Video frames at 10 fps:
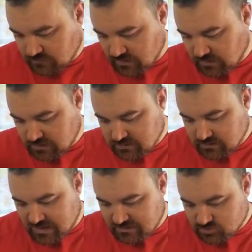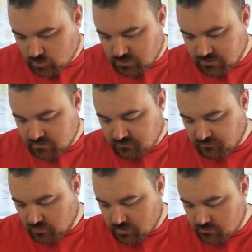And last one
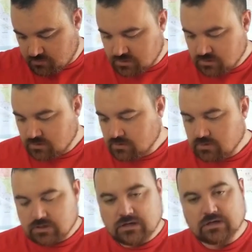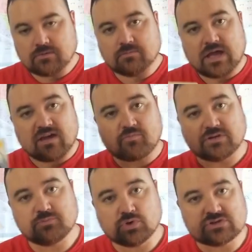from Half
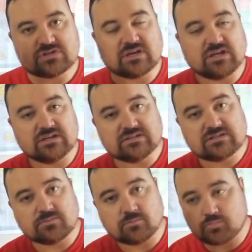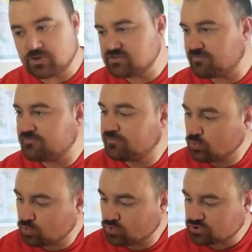Price Books is Prince of
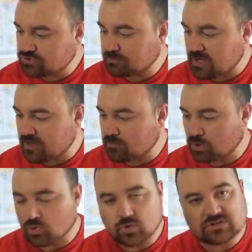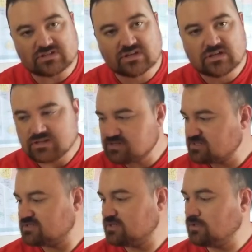Fools by Mark Lawrence. This
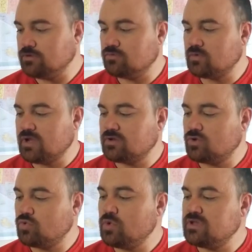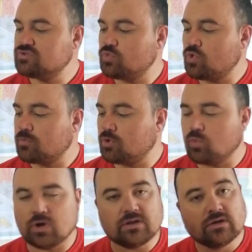is the Red Queen's War Book
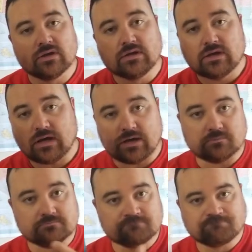1.